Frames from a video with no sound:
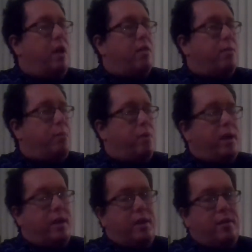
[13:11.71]
The
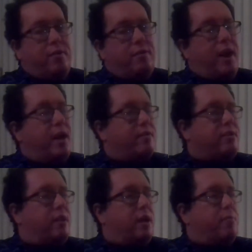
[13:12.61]
point is, I ask
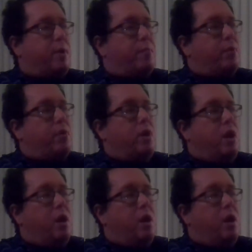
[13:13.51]
a lot of people,